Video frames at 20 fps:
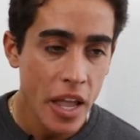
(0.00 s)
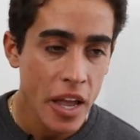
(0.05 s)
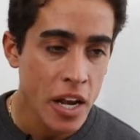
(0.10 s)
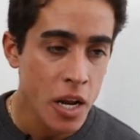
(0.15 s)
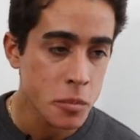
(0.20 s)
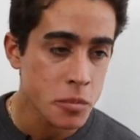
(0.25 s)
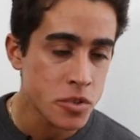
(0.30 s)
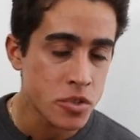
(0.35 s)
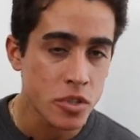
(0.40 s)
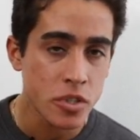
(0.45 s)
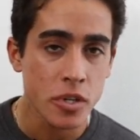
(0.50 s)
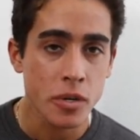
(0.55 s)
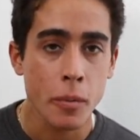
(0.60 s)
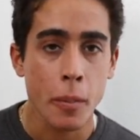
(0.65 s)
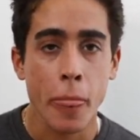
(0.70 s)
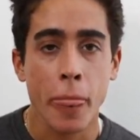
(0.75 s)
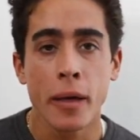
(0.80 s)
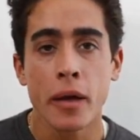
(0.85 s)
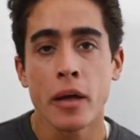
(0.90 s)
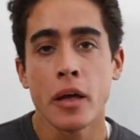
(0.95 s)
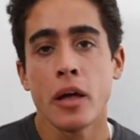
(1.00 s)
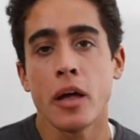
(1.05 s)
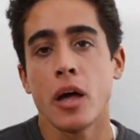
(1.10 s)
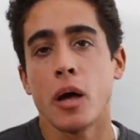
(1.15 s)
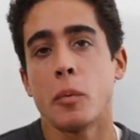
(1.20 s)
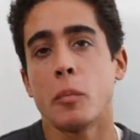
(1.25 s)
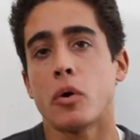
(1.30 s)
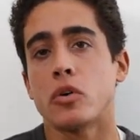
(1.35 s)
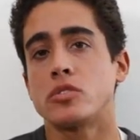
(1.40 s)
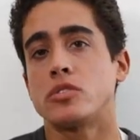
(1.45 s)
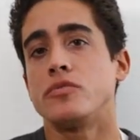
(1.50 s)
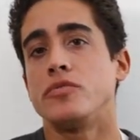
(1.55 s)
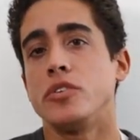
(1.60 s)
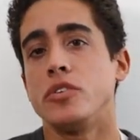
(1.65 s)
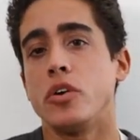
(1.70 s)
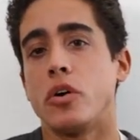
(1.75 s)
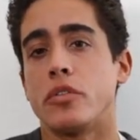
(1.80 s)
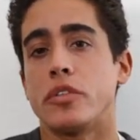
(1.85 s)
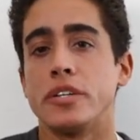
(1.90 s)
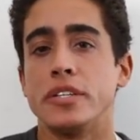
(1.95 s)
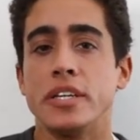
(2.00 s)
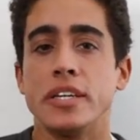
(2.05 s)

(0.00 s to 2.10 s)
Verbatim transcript: And I'm sure most of you know the